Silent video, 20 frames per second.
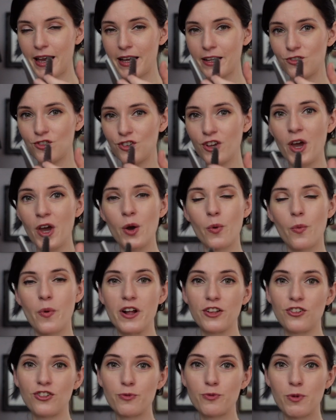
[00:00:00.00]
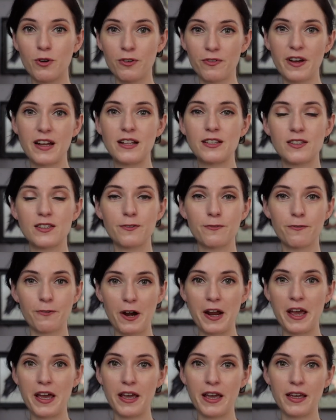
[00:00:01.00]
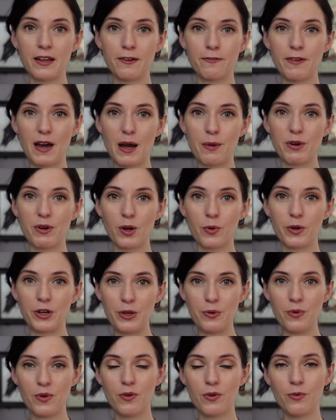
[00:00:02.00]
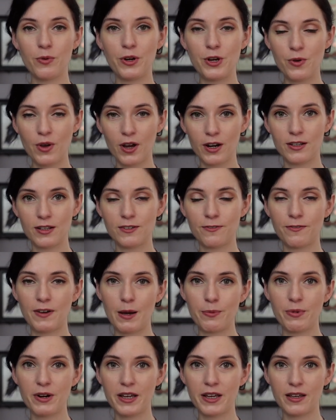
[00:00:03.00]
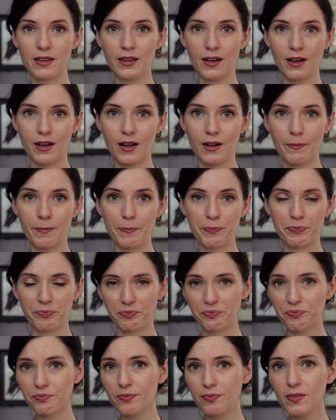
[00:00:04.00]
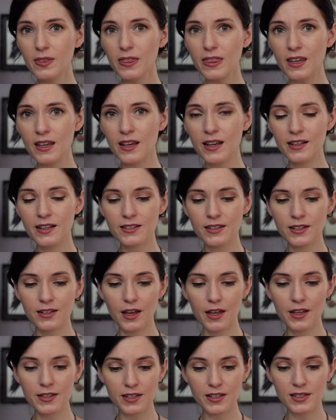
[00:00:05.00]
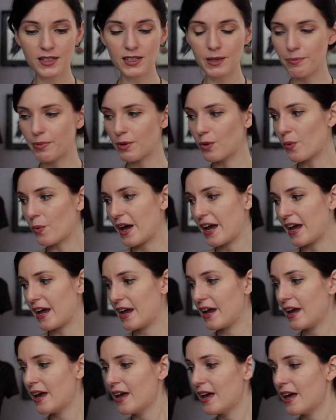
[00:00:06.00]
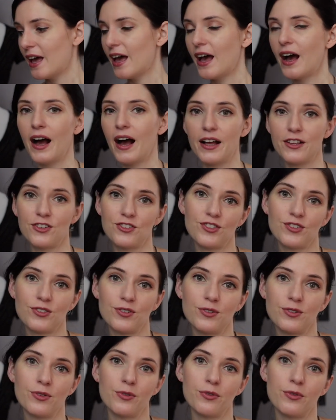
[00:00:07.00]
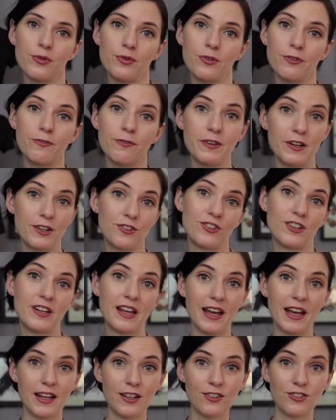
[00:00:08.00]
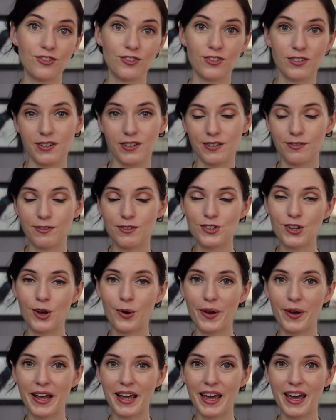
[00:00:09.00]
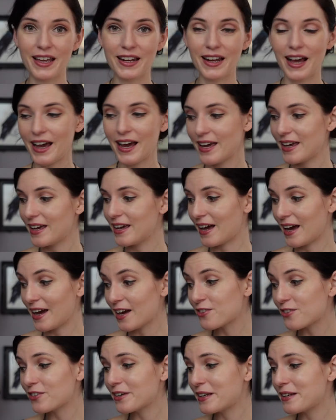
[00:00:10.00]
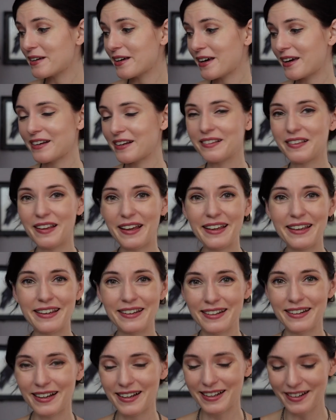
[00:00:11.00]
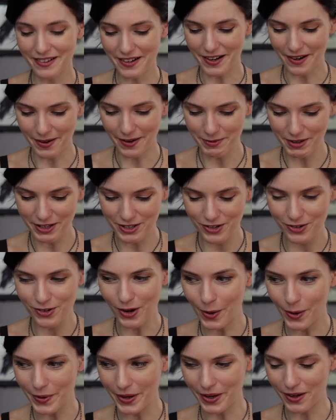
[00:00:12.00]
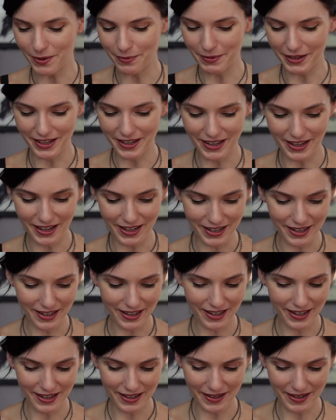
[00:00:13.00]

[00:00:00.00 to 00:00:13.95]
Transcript: edge, which prevents fraying in fabric when you cut into fabric. It's a simple way to finish an edge in sewing, and I actually kind of like it. I don't know, it's growing on me again,